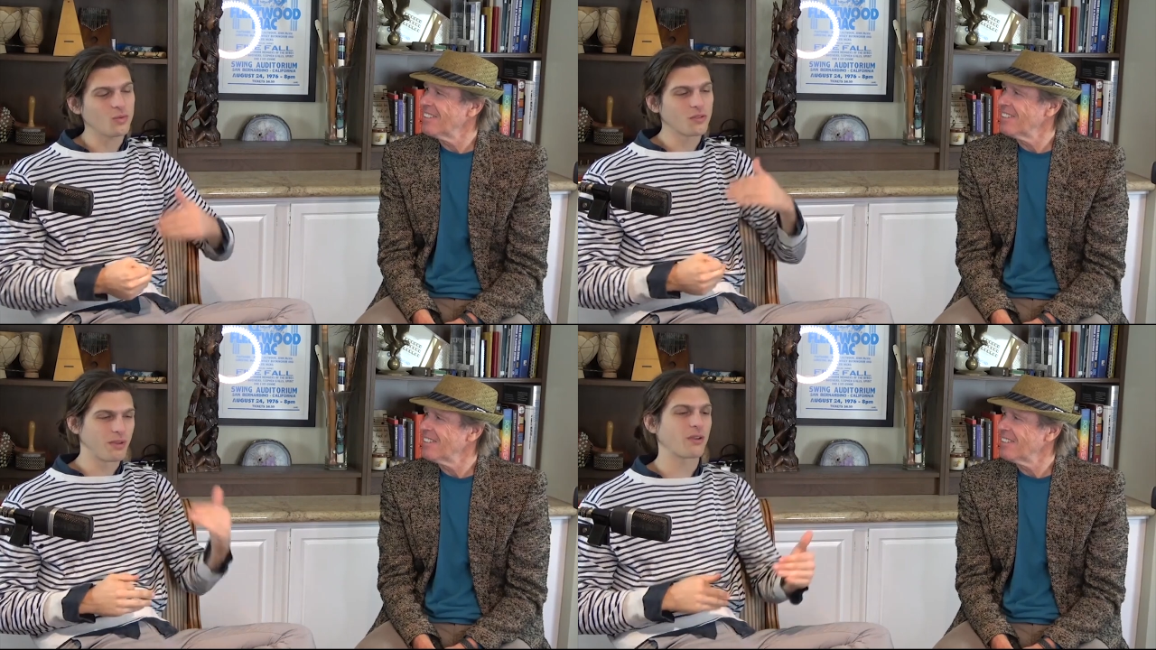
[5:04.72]

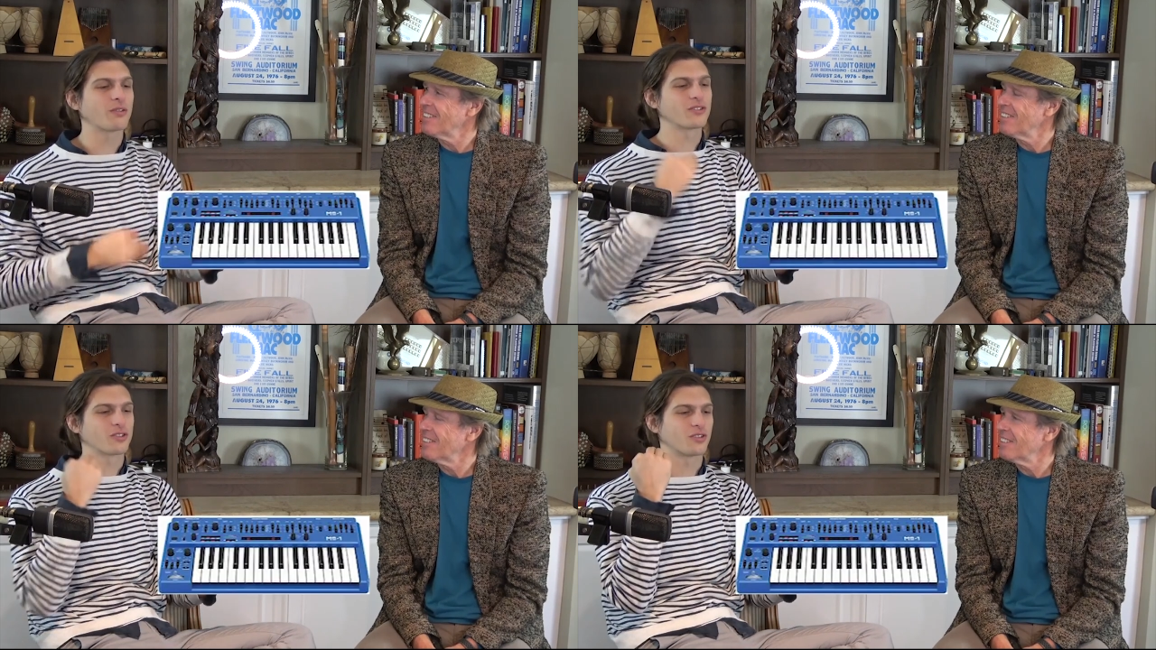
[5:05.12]
Speaker 1: with
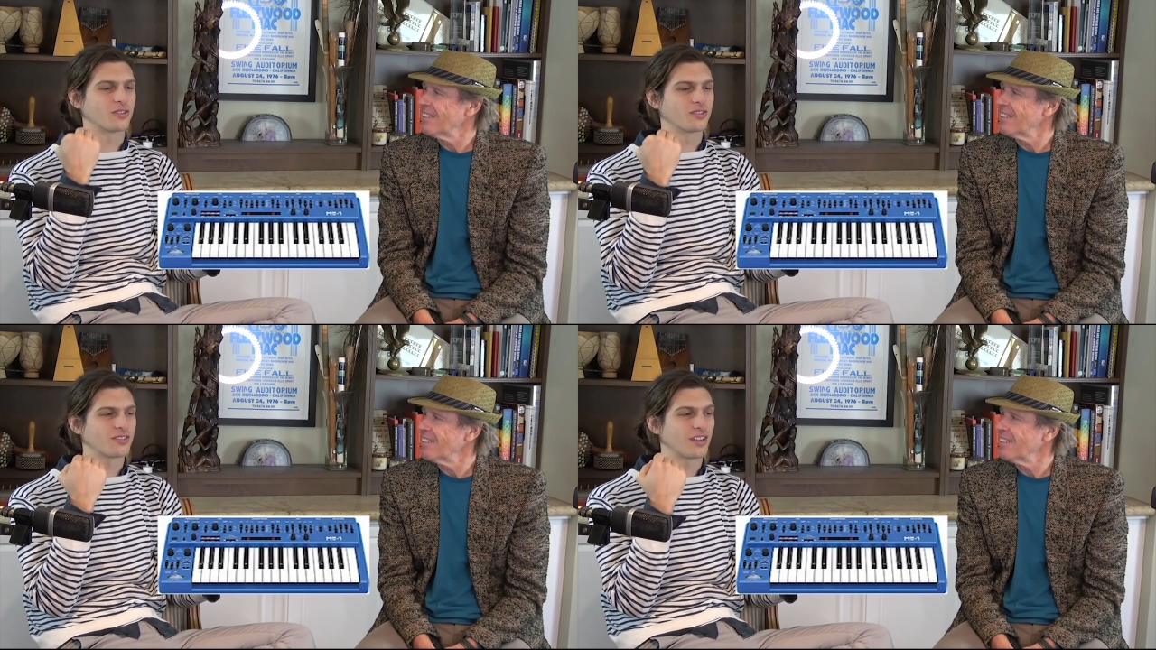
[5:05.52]

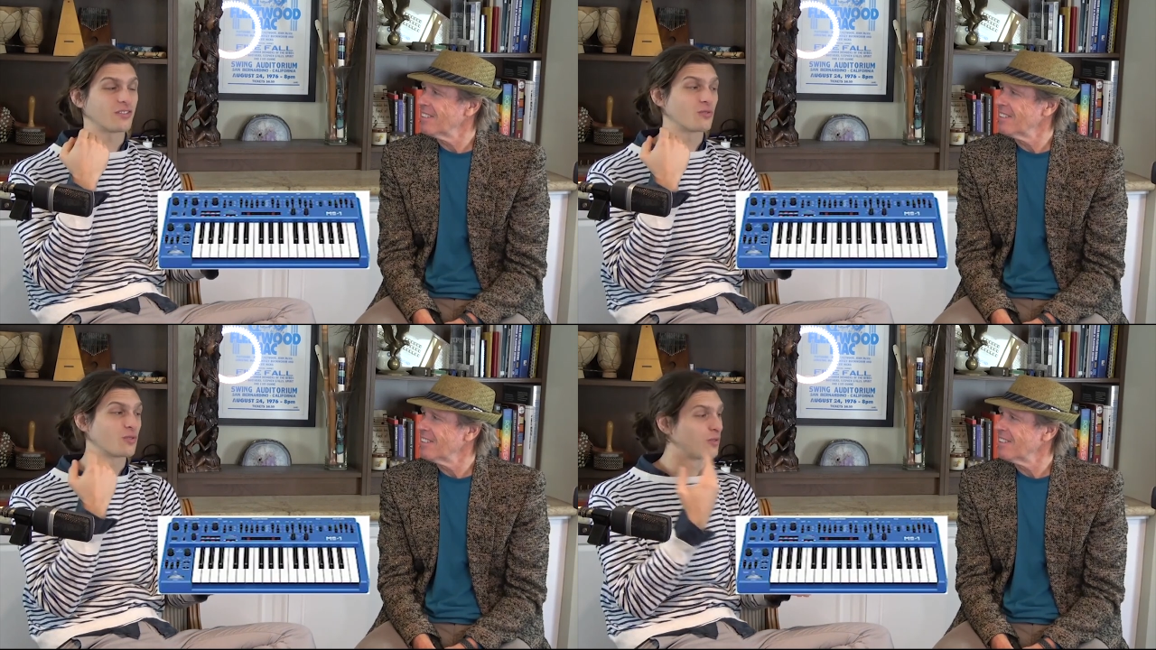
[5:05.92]
Behringer's
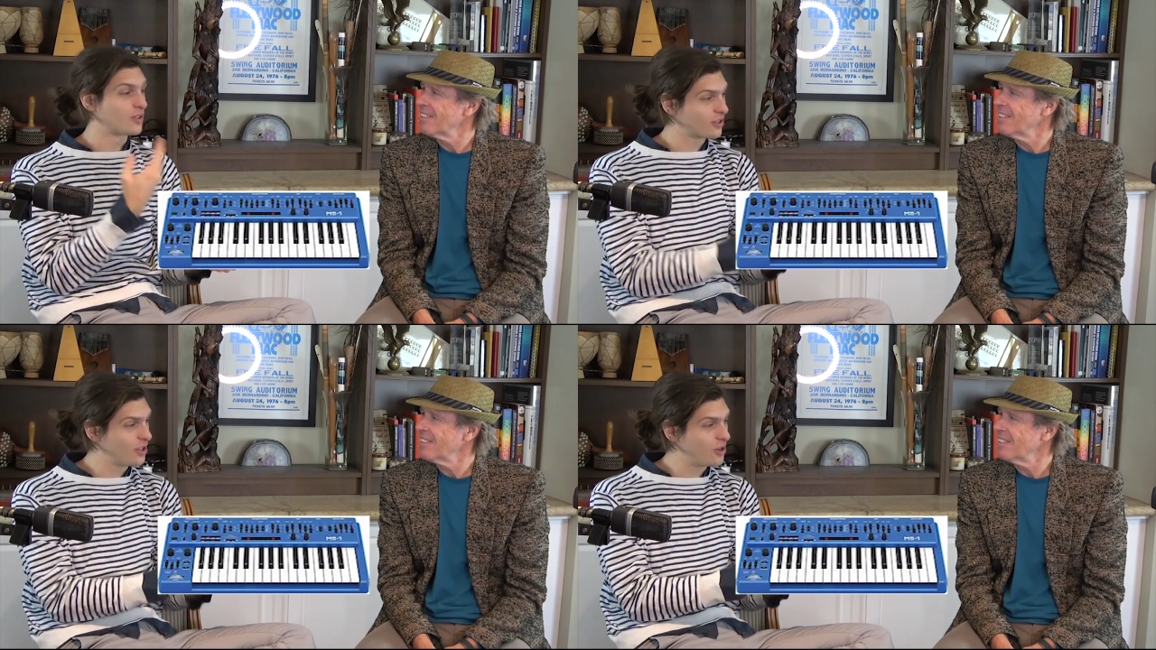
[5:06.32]

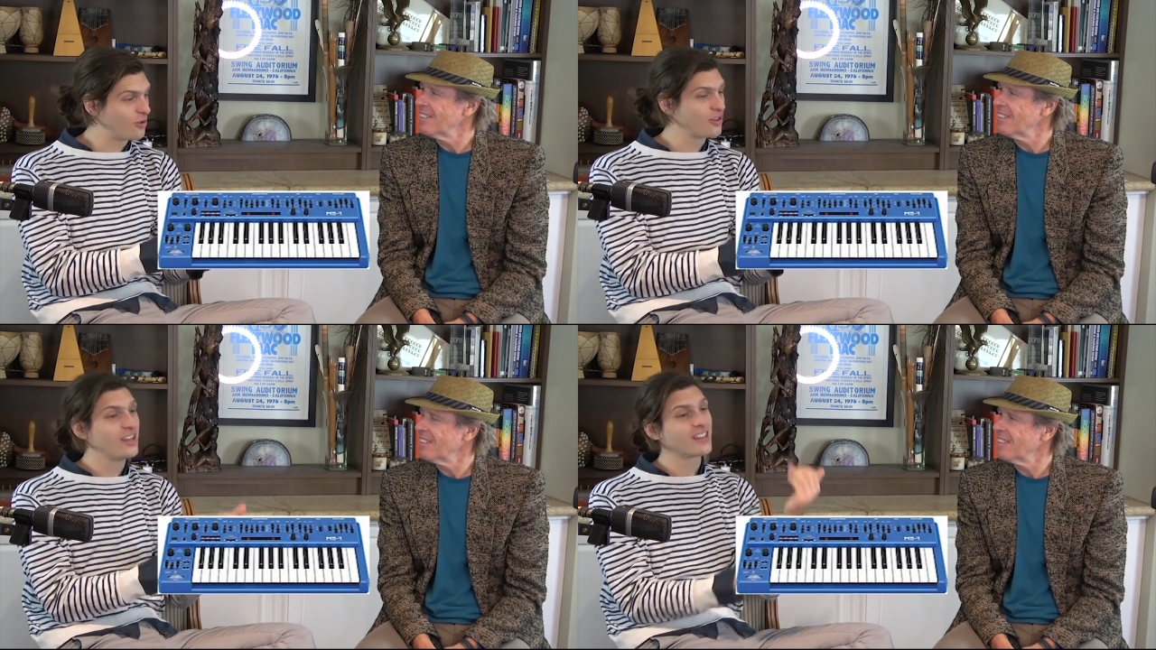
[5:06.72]
SH101
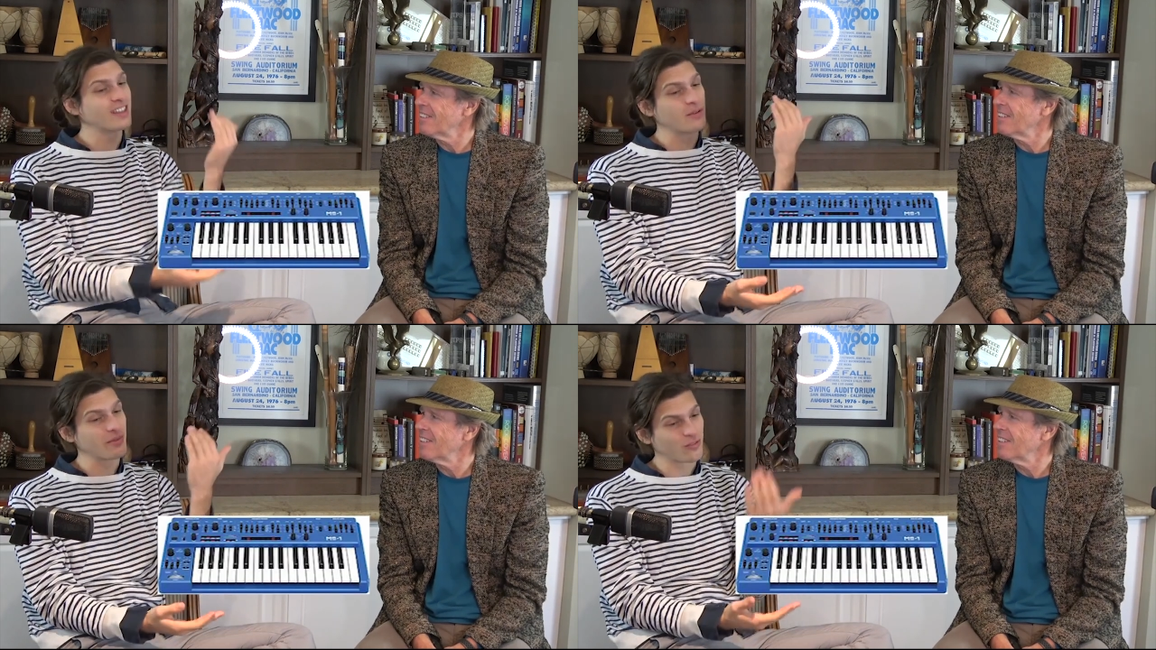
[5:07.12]
clone,
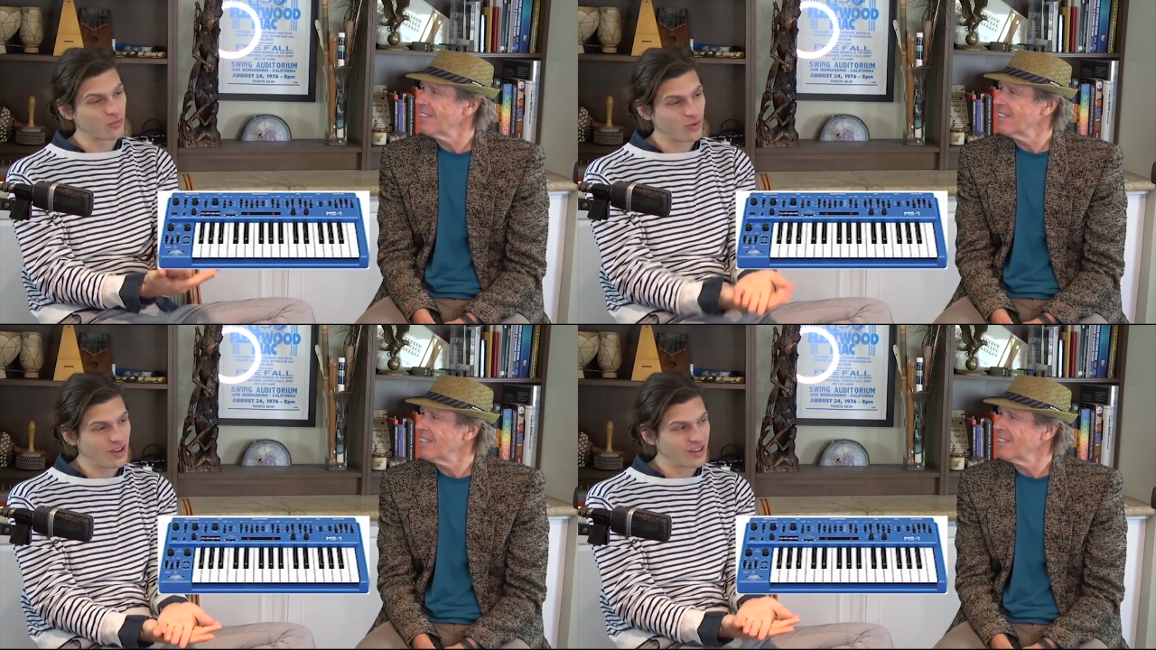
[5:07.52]
the
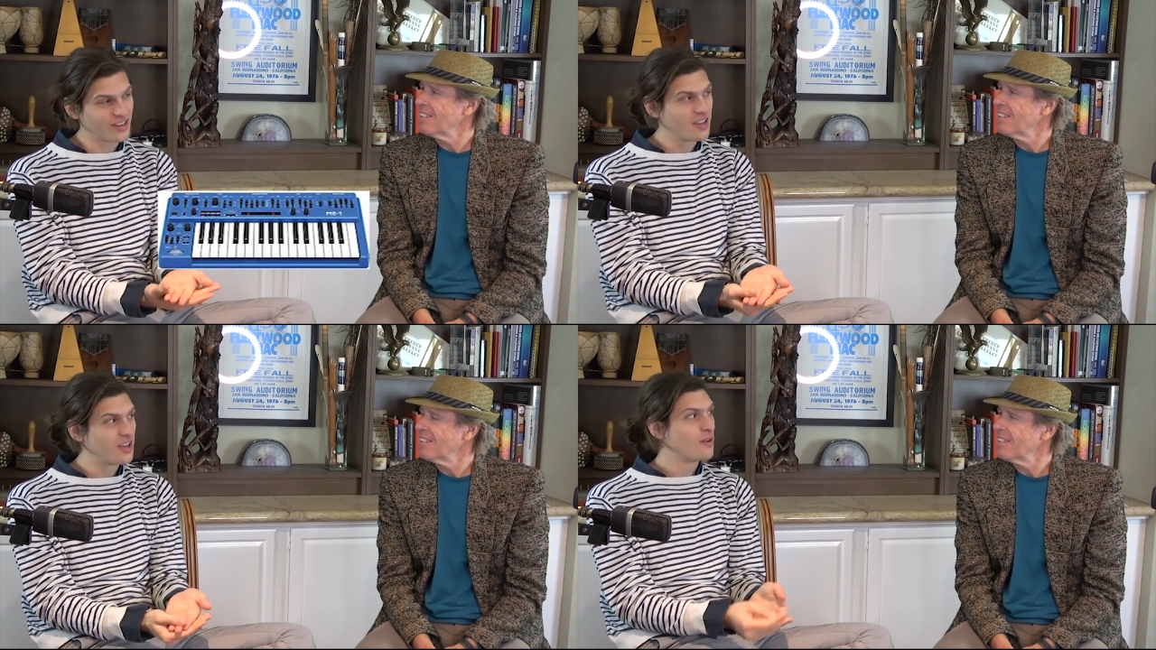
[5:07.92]
MS1,